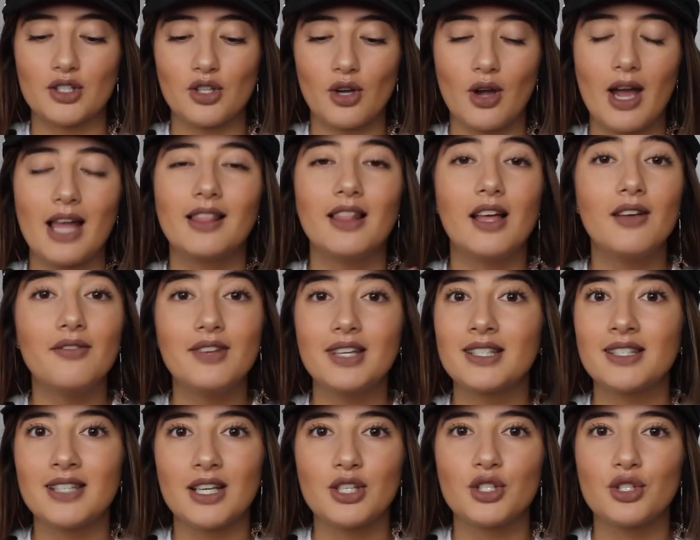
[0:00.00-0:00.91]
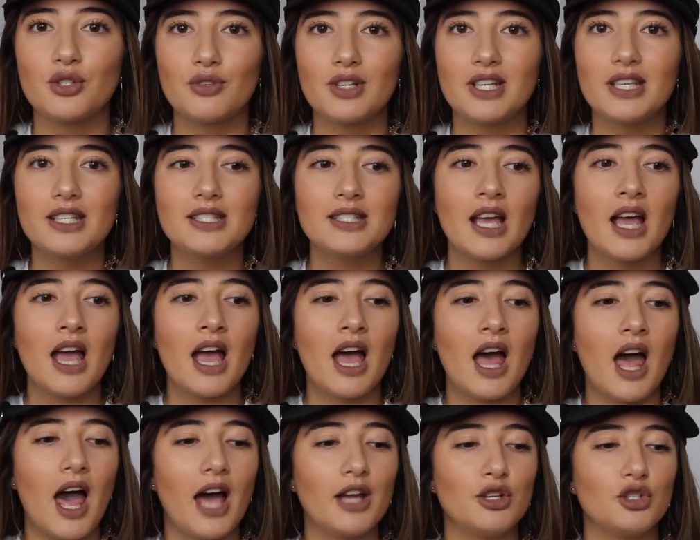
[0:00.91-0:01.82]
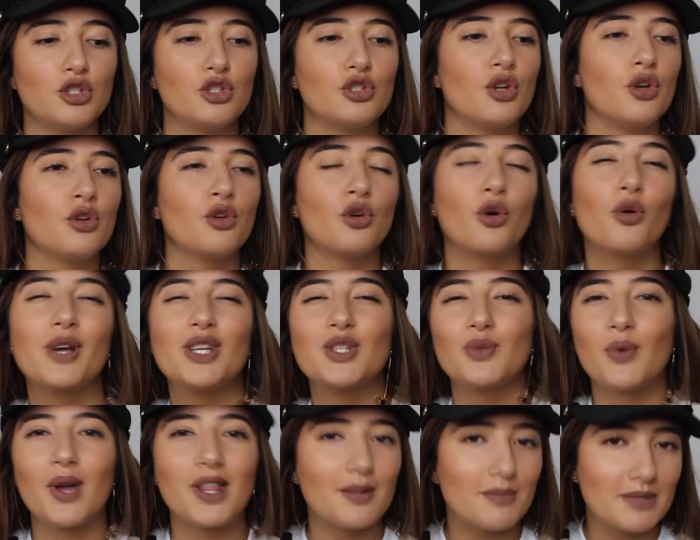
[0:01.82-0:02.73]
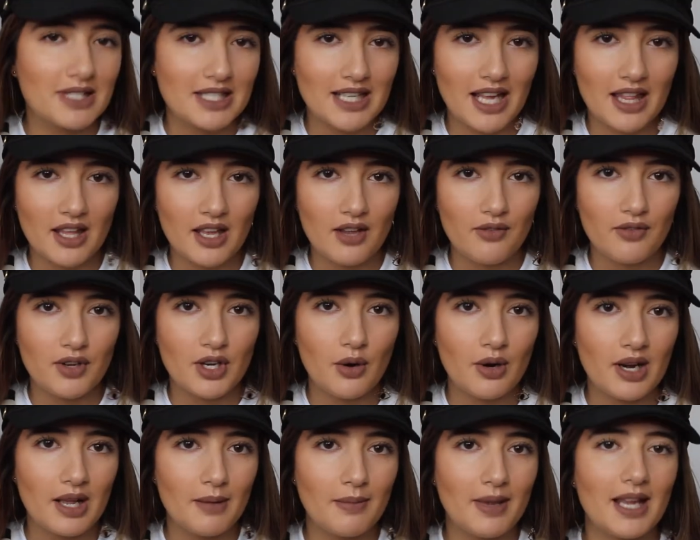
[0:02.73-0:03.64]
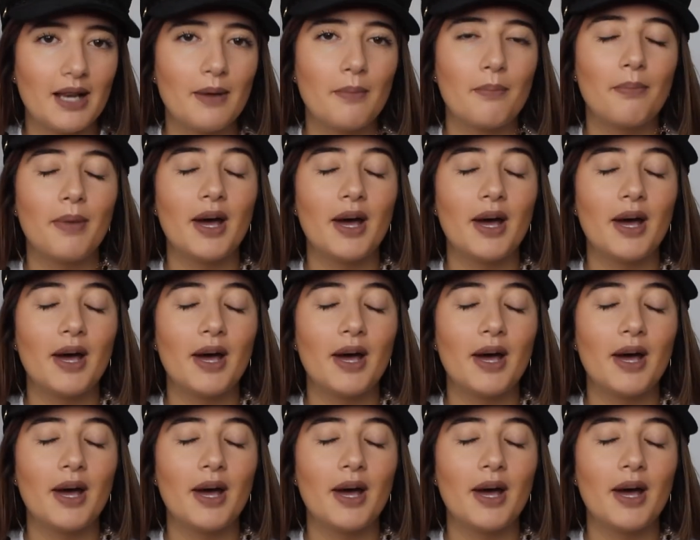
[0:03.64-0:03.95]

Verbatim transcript: So I love accessories, I just don't always wear them together, if you know what I mean.